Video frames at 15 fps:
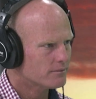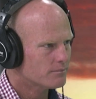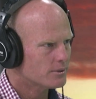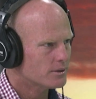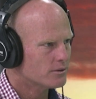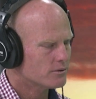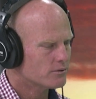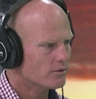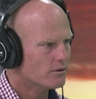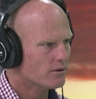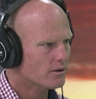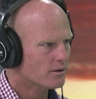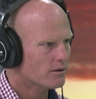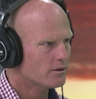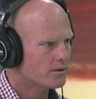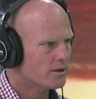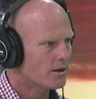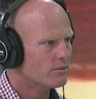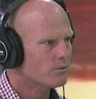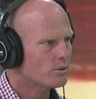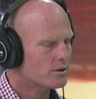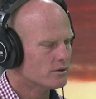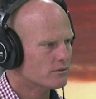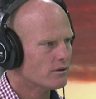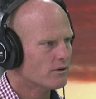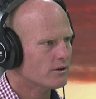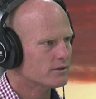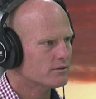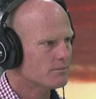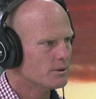because I know what it's
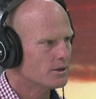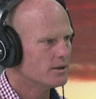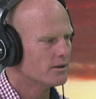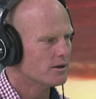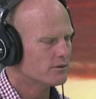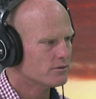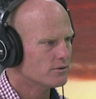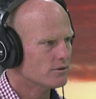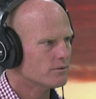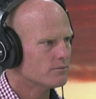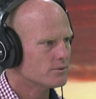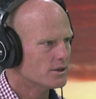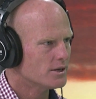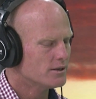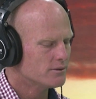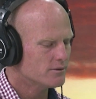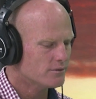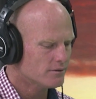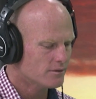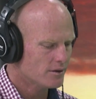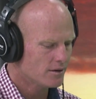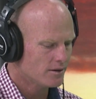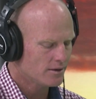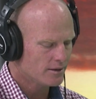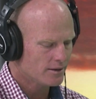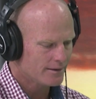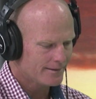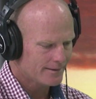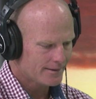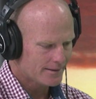like to be in those circumstances,
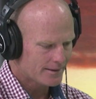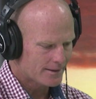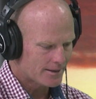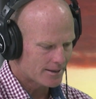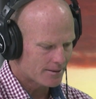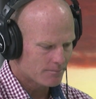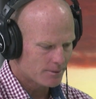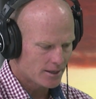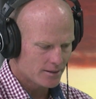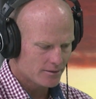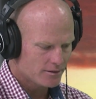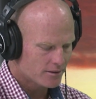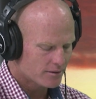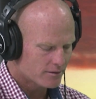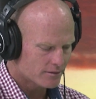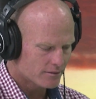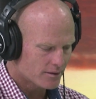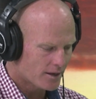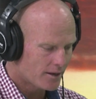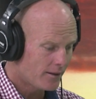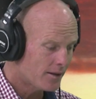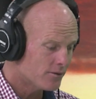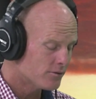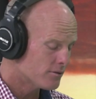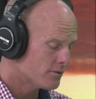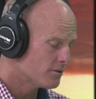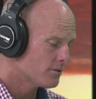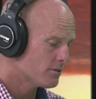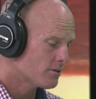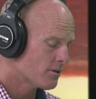and that's
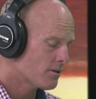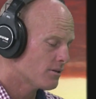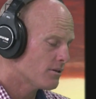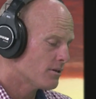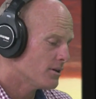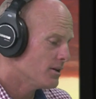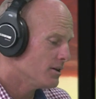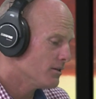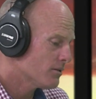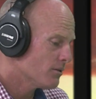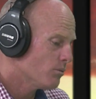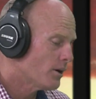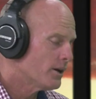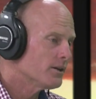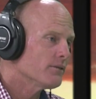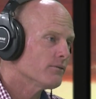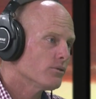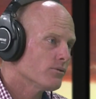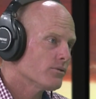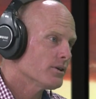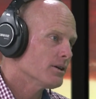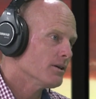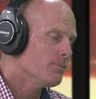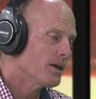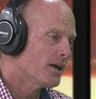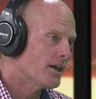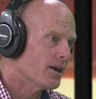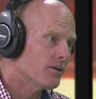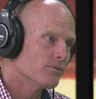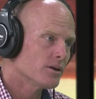the wonderful thing about
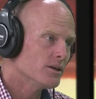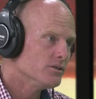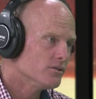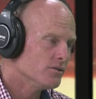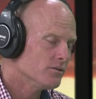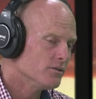our region.